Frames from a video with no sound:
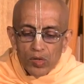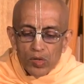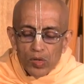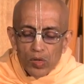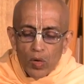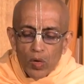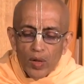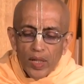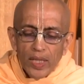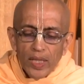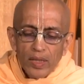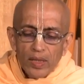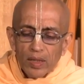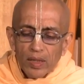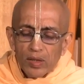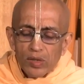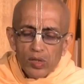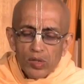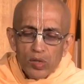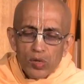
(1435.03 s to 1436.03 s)
So in
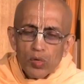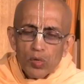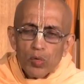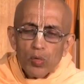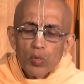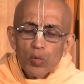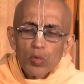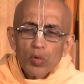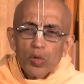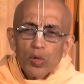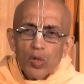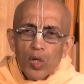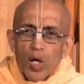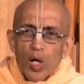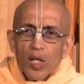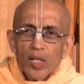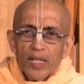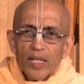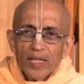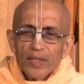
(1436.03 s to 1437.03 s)
the school,
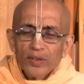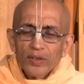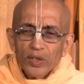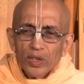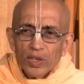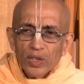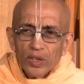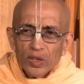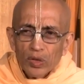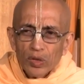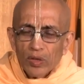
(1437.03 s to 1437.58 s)
college,